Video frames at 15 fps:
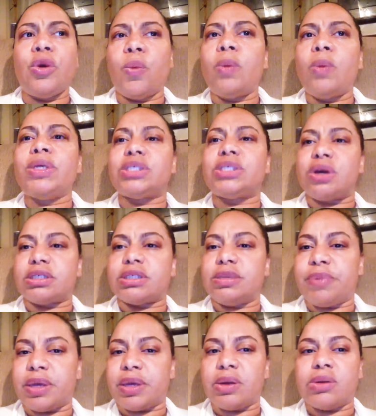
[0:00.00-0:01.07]
we start to
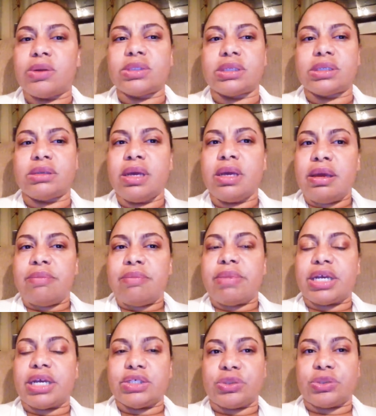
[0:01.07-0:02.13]
build, and making
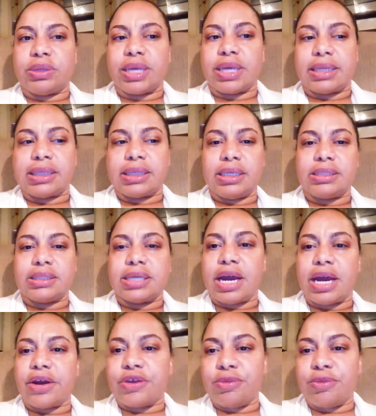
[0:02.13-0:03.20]
sure that the entire
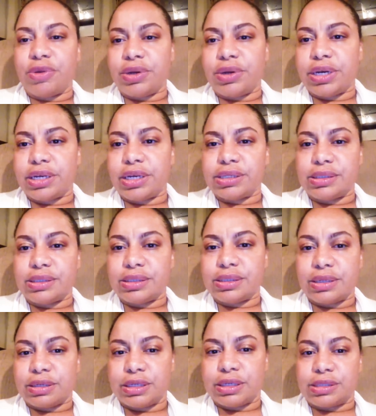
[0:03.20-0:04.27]
community
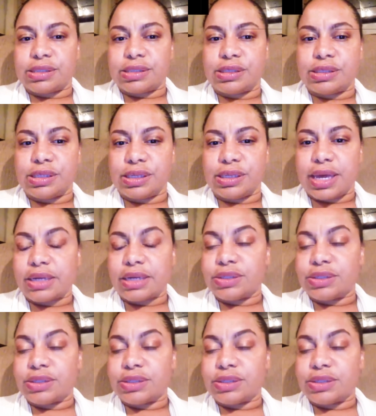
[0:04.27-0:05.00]
gets to see that as